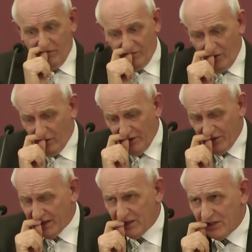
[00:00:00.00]
Of all the
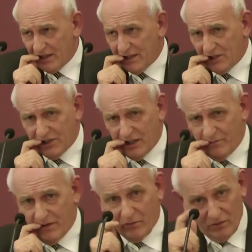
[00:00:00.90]
things that he has
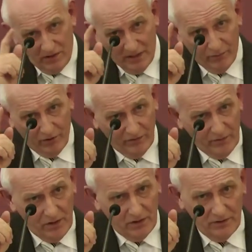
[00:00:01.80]
said before, above
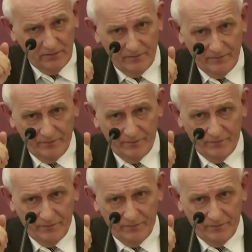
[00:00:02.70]
them all,